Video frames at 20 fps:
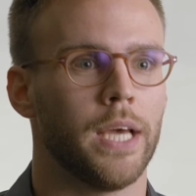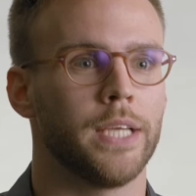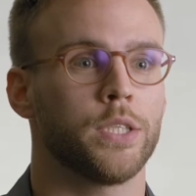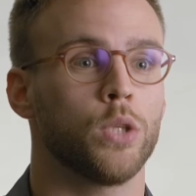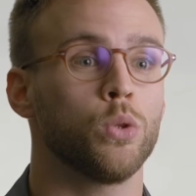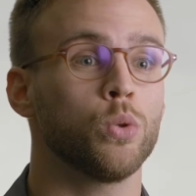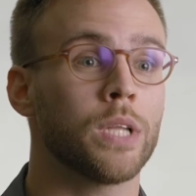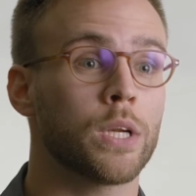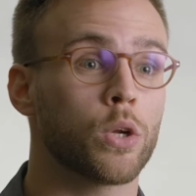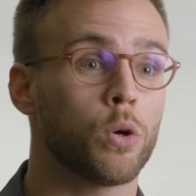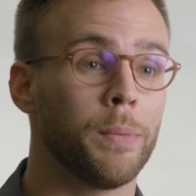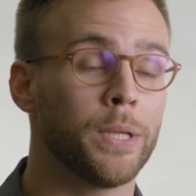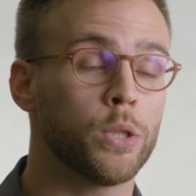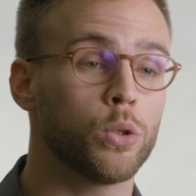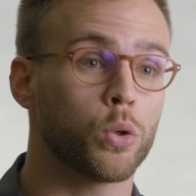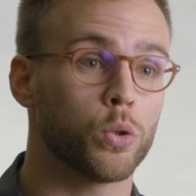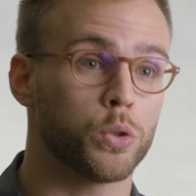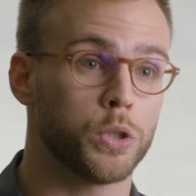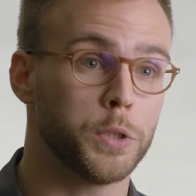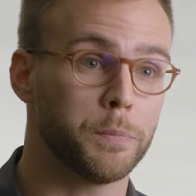Because this is
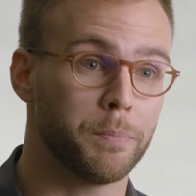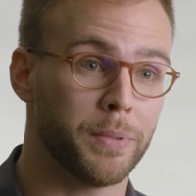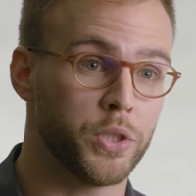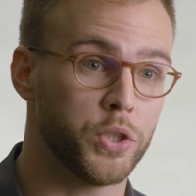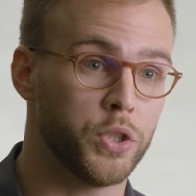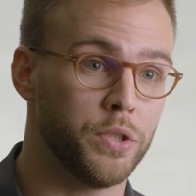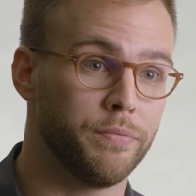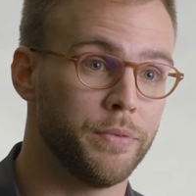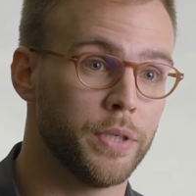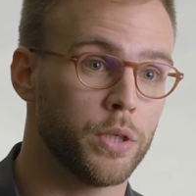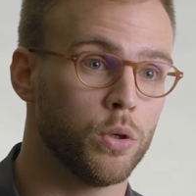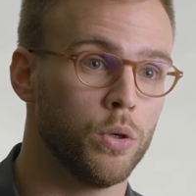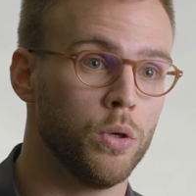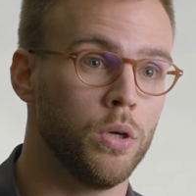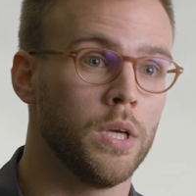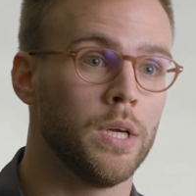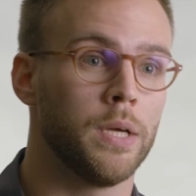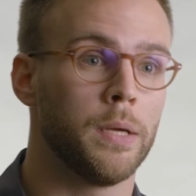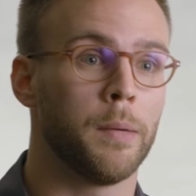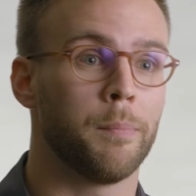such a technical
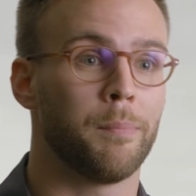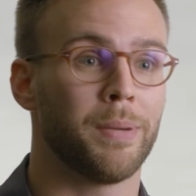question,